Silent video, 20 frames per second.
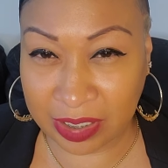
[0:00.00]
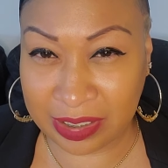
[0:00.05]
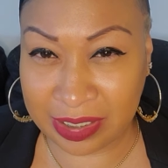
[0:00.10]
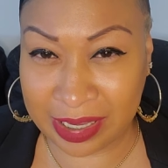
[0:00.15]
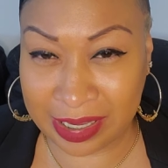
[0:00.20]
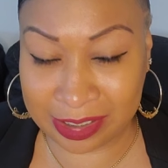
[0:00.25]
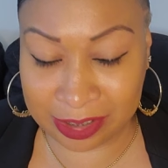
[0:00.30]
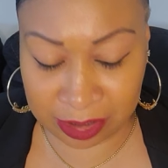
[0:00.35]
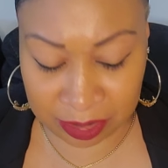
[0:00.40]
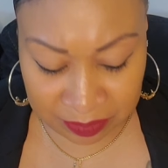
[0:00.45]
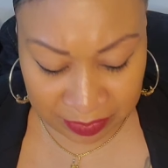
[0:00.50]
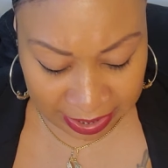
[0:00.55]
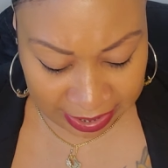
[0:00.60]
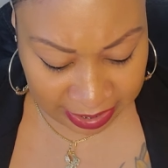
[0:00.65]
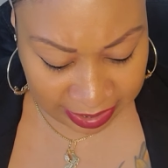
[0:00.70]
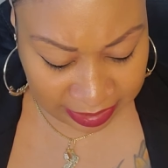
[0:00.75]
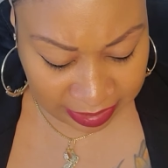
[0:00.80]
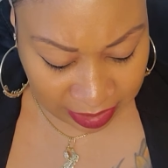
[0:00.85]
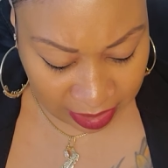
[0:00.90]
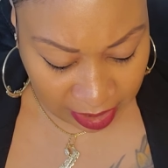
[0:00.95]
Cancer
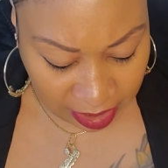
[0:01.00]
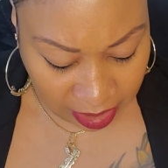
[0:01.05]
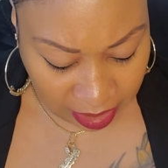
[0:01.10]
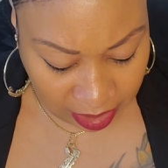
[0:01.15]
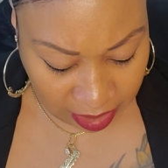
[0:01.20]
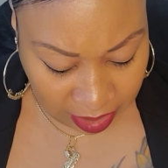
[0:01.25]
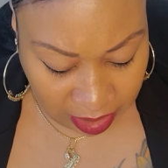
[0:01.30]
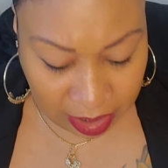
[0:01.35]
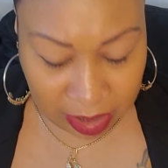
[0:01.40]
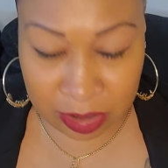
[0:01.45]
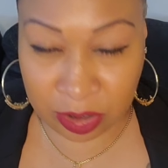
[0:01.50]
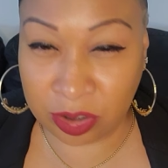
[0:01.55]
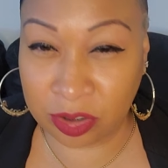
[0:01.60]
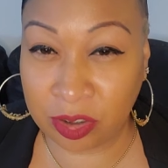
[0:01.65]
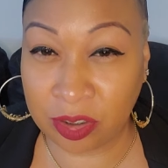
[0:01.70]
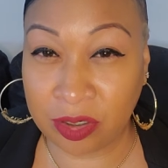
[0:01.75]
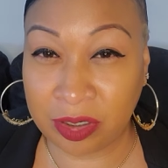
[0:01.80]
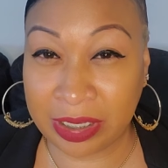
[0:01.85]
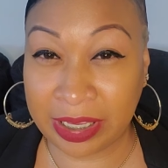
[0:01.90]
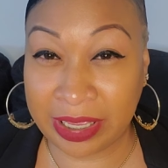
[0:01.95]
man, you
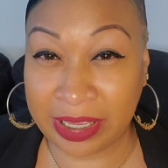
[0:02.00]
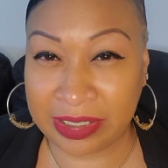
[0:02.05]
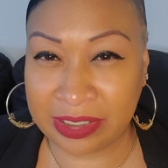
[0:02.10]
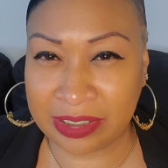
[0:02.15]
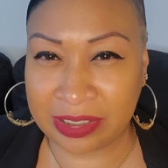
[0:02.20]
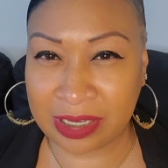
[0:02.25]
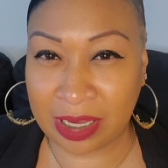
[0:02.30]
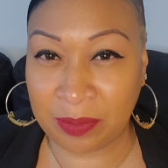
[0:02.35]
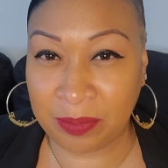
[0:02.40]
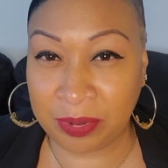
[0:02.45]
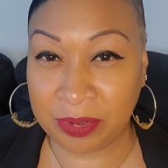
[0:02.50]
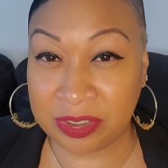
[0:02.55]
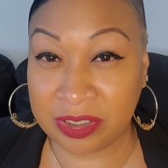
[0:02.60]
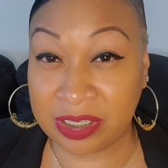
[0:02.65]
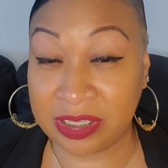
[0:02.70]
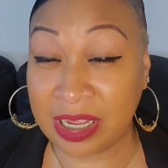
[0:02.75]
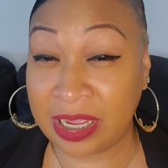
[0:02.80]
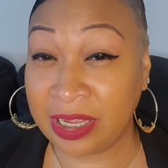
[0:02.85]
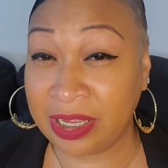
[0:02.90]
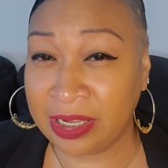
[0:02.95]
know, he's the type of
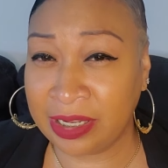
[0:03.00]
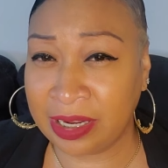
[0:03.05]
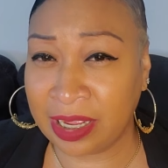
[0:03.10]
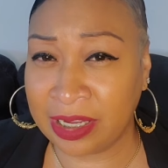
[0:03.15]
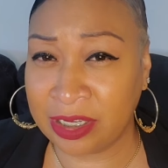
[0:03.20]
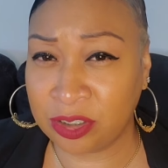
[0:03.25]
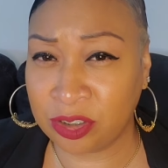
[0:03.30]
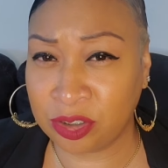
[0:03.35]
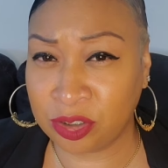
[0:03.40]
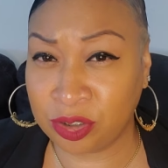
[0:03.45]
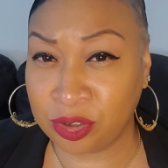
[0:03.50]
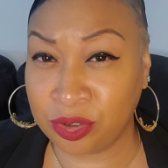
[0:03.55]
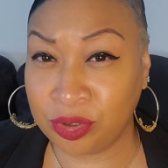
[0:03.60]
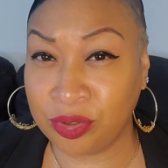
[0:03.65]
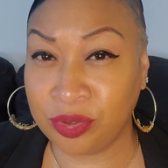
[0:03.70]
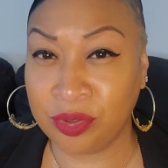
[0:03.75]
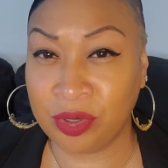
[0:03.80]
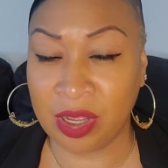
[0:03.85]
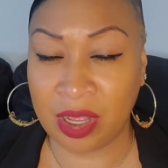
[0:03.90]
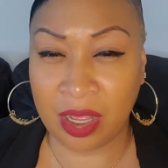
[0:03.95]
person that he likes
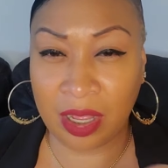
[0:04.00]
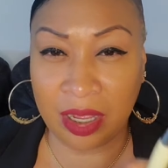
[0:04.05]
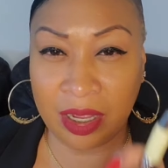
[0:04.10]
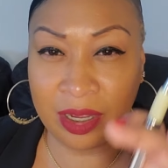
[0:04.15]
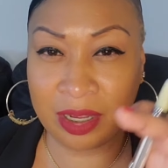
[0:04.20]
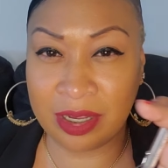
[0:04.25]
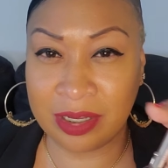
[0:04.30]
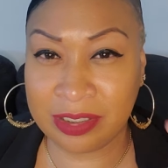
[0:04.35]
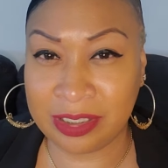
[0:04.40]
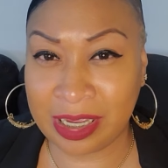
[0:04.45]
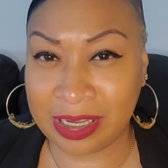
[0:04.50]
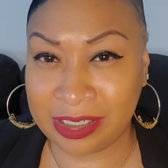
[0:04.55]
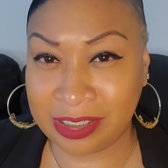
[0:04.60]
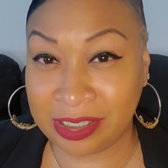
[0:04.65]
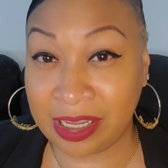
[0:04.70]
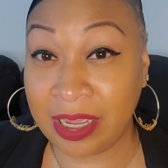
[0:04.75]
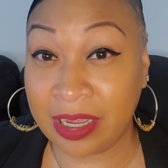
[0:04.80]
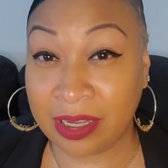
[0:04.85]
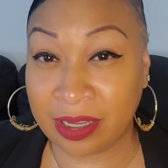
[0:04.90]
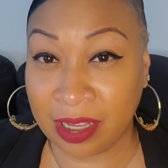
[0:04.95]
to
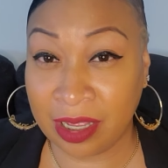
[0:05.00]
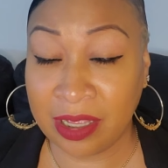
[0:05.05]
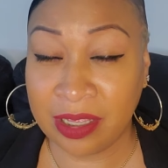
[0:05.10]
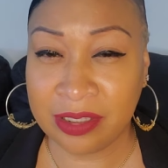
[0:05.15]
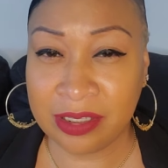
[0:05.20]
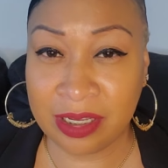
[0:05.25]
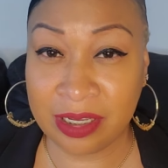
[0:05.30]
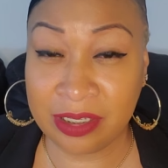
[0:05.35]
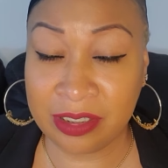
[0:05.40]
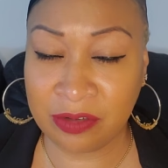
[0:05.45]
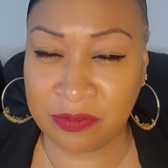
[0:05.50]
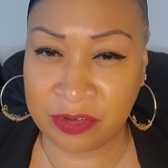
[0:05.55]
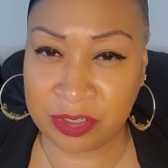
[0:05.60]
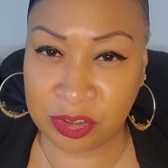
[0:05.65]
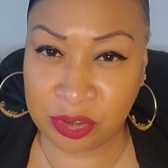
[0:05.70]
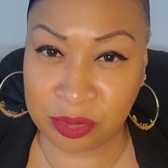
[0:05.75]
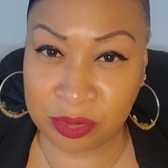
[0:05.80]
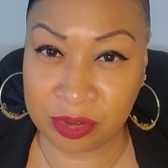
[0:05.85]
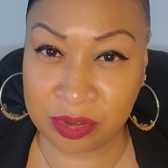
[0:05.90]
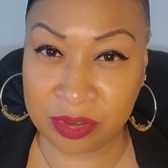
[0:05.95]
dissect the
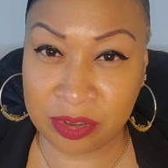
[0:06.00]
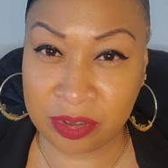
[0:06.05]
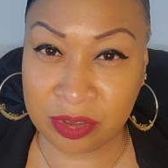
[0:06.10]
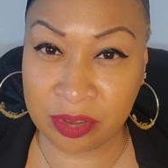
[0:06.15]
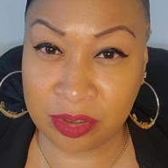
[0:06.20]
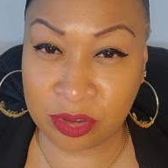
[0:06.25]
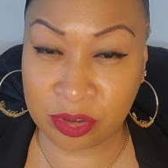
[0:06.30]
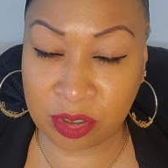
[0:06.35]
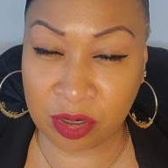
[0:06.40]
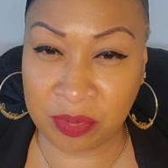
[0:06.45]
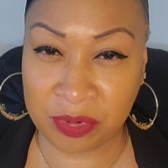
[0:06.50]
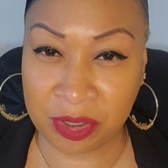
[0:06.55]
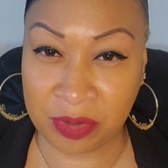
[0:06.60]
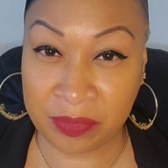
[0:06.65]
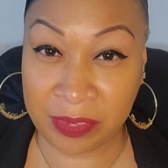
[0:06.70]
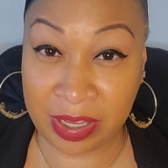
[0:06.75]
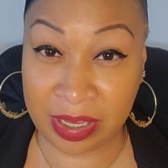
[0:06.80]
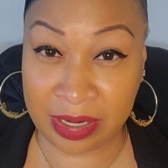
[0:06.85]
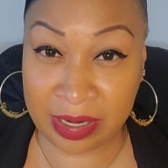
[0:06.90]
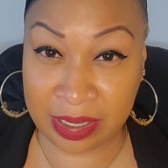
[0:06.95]
individual, you know, Scorpio
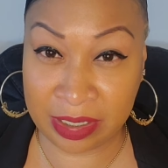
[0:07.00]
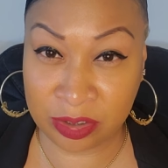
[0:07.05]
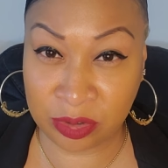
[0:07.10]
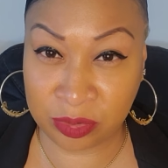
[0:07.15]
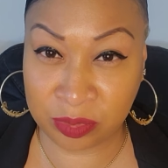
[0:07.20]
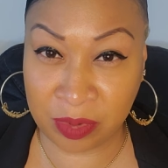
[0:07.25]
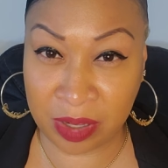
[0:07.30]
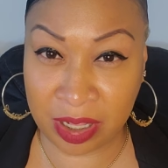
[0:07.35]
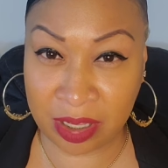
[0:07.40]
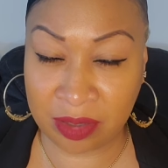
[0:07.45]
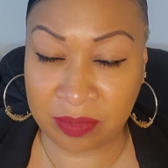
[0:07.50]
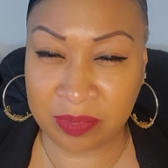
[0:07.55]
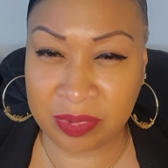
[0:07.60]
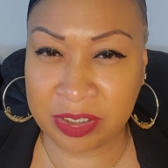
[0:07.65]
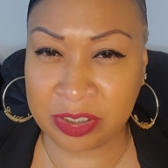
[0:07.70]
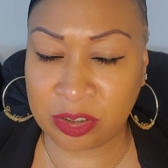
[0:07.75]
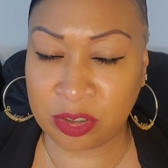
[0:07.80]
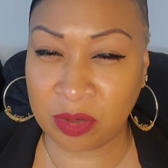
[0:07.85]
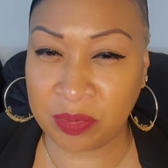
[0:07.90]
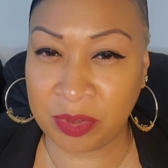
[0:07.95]
man as well.
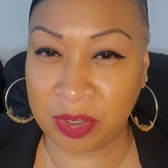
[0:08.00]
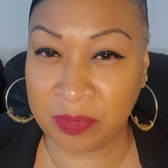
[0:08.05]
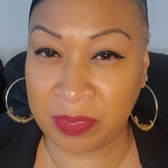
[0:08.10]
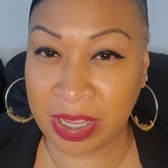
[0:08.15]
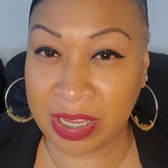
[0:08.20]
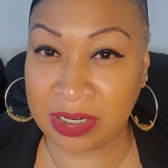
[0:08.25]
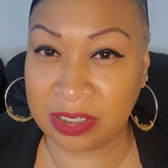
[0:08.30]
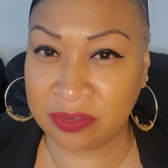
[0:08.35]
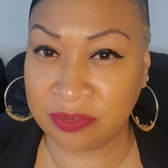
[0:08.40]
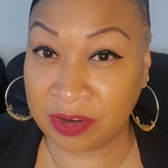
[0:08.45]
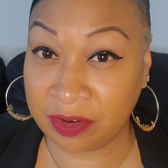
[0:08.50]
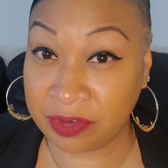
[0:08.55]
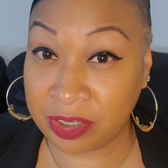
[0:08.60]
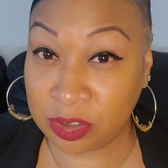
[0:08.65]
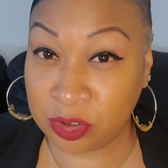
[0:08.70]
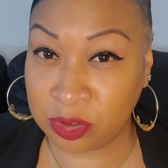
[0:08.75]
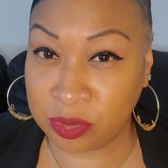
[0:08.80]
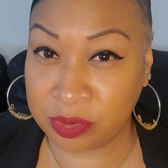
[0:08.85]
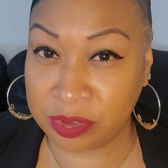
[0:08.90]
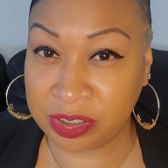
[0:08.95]
But Scorpio man is very
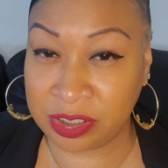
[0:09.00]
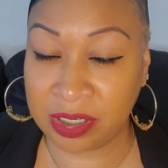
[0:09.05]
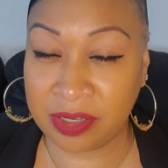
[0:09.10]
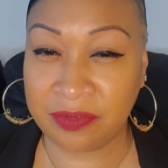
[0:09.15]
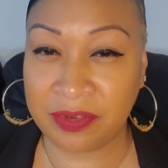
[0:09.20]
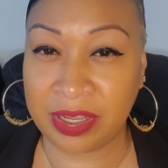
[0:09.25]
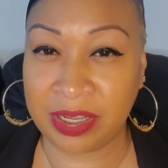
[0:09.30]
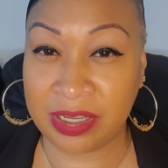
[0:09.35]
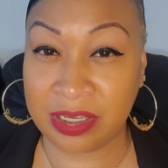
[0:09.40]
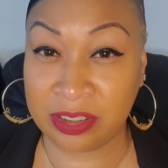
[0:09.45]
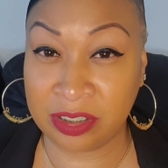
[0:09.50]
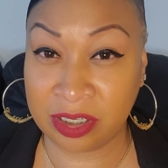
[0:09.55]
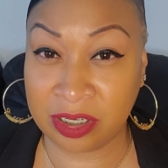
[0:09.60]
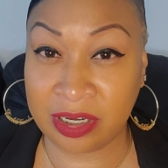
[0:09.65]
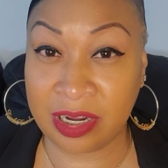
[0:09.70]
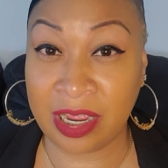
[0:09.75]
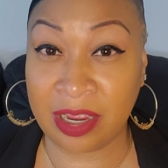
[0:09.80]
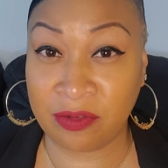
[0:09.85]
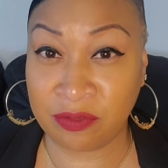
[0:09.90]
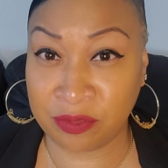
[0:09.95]
intuitive and he's good
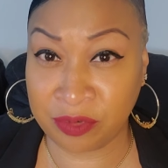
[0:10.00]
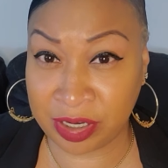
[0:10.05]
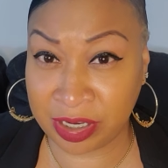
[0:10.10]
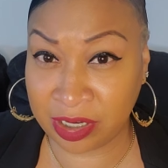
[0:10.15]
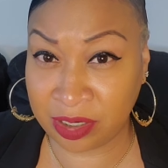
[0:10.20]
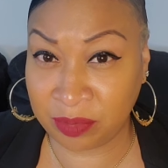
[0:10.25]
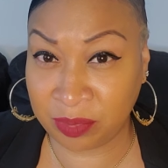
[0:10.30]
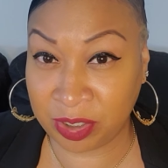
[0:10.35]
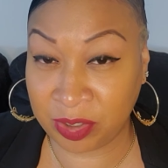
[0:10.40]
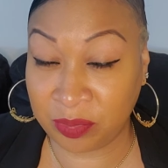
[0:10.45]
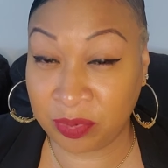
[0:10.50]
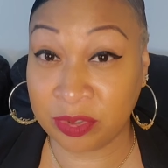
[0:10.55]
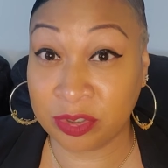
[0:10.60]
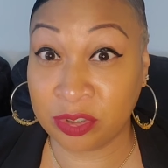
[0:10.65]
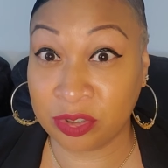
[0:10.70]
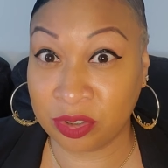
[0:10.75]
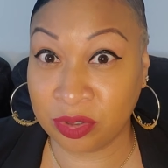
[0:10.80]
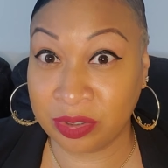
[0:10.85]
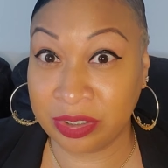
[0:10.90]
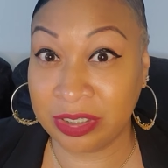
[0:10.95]
at reading people.
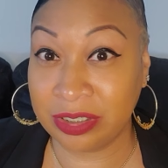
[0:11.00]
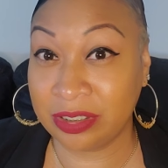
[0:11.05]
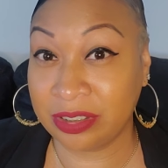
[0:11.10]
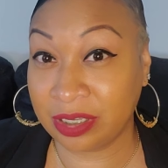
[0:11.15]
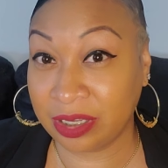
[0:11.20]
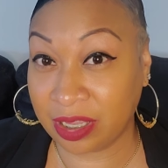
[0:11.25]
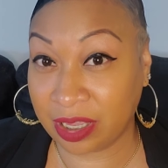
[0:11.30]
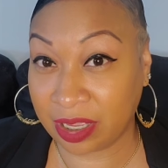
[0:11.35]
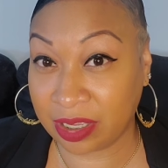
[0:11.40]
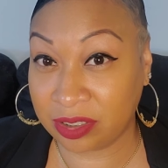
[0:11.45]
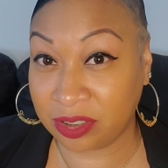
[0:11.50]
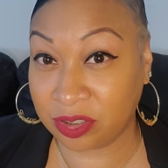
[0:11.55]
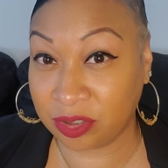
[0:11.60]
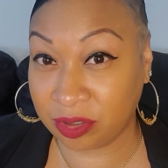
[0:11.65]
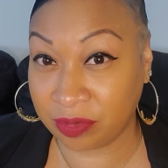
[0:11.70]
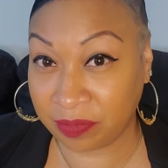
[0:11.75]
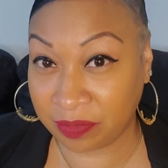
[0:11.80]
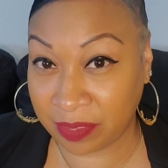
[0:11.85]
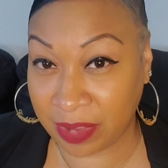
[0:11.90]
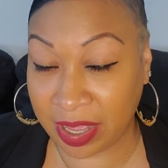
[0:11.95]
So is the
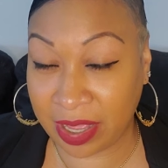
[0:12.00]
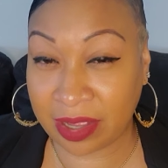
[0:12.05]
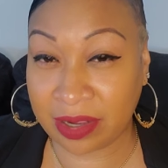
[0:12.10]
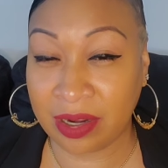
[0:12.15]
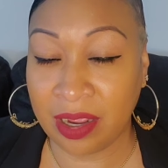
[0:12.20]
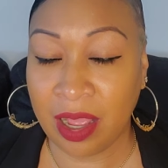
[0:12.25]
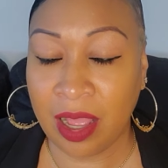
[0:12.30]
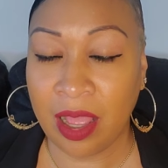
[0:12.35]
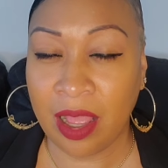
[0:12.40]
Cancer man.